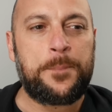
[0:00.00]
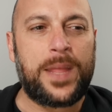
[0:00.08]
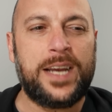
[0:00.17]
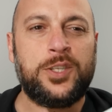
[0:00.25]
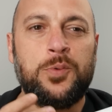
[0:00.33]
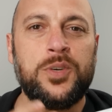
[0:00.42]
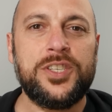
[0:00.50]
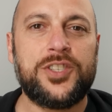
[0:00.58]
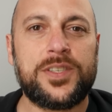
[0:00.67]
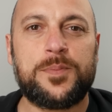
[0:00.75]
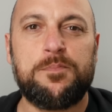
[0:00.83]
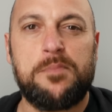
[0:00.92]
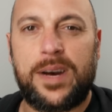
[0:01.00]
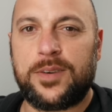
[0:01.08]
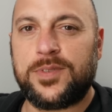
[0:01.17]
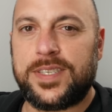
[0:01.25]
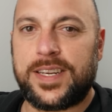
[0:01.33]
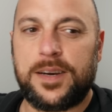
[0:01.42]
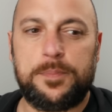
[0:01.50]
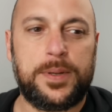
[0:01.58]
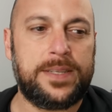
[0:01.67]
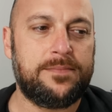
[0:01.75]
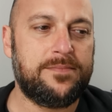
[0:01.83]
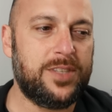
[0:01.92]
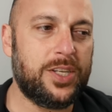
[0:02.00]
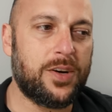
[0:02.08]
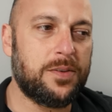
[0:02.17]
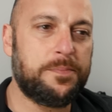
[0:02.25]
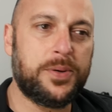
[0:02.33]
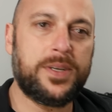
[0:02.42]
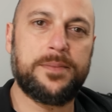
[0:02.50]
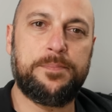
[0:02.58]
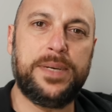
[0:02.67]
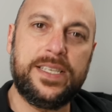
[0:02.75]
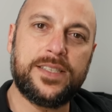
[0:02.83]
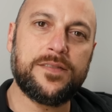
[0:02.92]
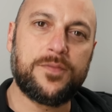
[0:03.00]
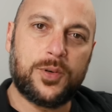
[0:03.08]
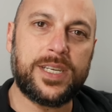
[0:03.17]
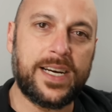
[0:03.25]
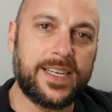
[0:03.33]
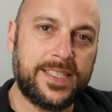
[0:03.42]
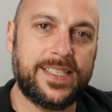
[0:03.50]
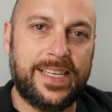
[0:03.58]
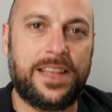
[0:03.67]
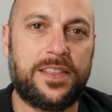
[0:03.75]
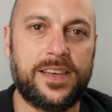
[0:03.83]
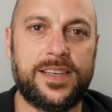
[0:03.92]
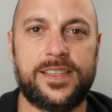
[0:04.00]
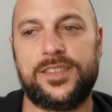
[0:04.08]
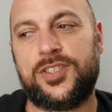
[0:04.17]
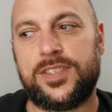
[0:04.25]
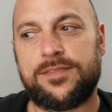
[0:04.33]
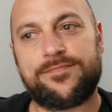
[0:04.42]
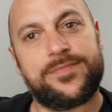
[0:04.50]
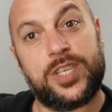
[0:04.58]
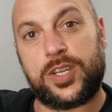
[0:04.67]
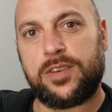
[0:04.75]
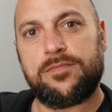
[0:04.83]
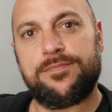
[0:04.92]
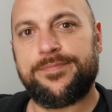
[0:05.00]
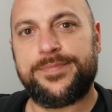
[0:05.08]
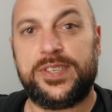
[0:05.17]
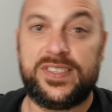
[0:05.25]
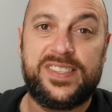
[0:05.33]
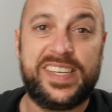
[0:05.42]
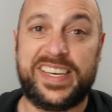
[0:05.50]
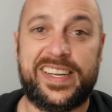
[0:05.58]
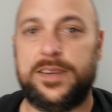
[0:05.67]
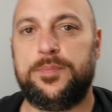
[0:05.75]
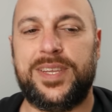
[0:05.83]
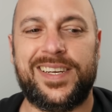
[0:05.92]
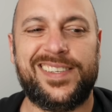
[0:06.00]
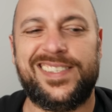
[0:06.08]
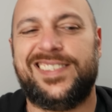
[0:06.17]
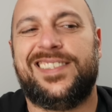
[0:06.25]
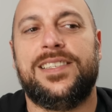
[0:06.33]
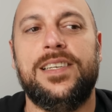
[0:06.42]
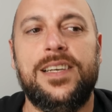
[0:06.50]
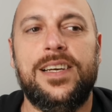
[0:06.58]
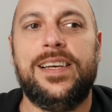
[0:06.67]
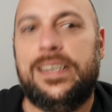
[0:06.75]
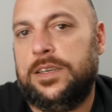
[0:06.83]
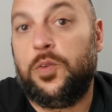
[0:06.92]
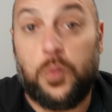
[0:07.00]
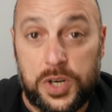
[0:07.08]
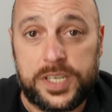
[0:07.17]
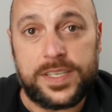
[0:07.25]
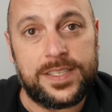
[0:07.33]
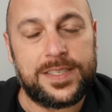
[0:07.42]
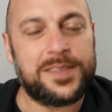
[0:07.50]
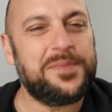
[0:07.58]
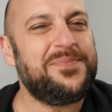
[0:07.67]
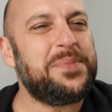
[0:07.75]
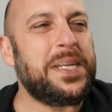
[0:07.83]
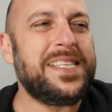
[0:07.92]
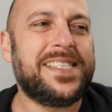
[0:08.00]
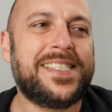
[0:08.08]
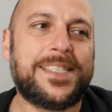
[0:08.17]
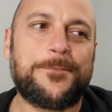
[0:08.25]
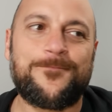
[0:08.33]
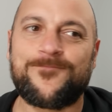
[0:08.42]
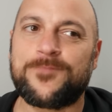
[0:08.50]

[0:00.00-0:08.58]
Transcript: I don't want to just mount it up and, you know, put a piece of wood underneath it and just, you know, stick it up there. It's, it works, but it's,